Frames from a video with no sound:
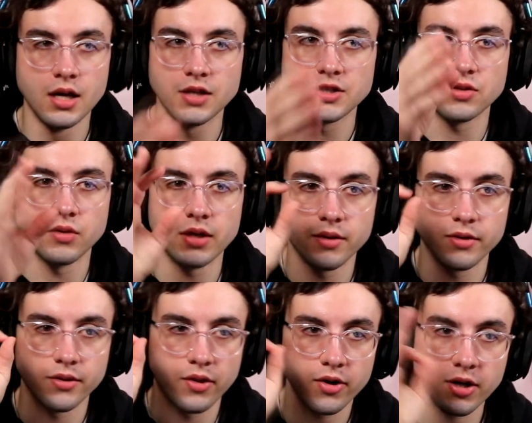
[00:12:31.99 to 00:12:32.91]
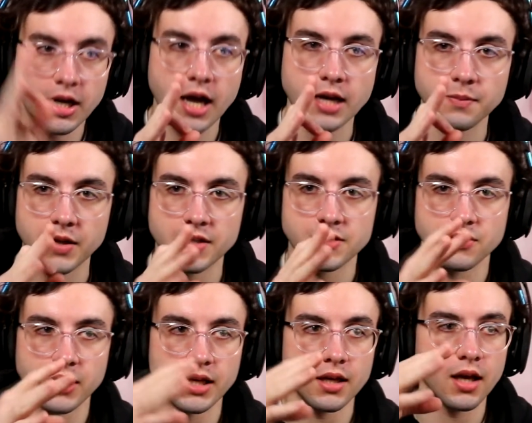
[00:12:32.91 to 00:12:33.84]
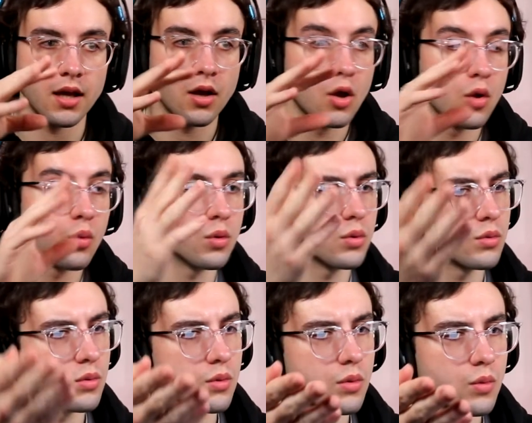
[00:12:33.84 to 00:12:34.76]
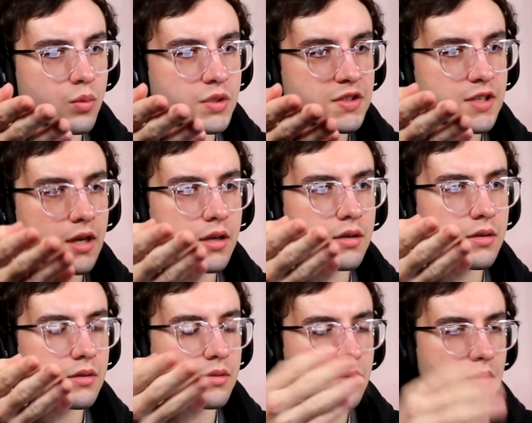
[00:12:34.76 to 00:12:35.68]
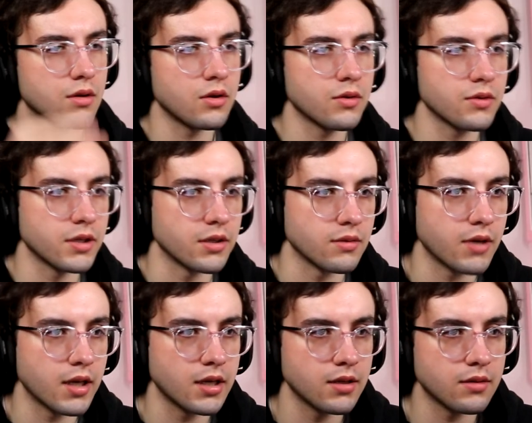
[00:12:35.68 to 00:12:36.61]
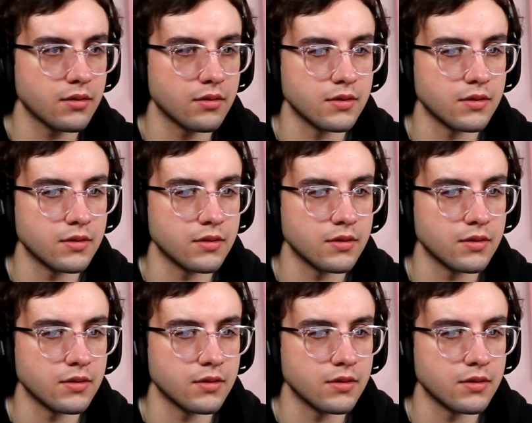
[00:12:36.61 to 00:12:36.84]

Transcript: So either their cockpits are like, well, we saw earlier, right?